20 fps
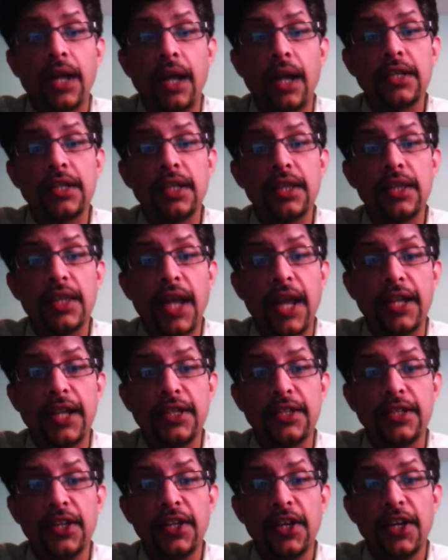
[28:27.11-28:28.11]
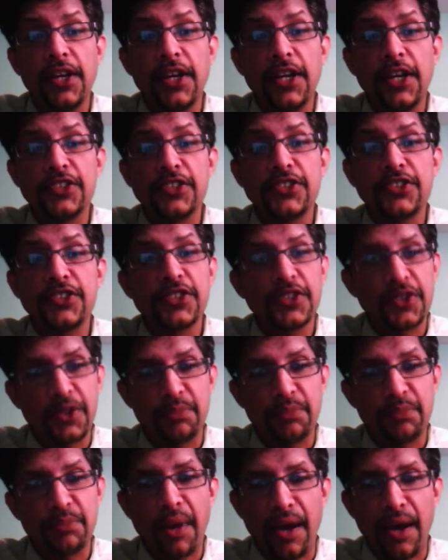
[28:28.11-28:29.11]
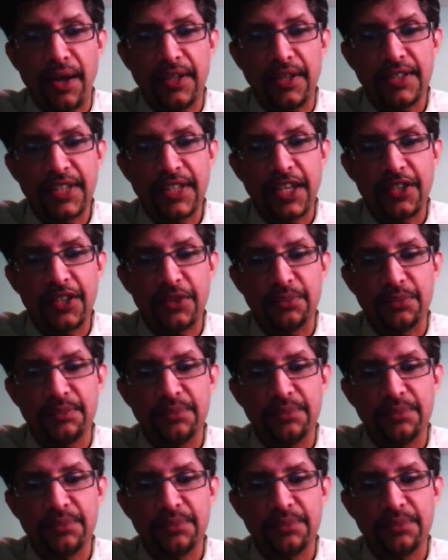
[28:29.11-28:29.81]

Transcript: Until then, it's goodbye. Thank you.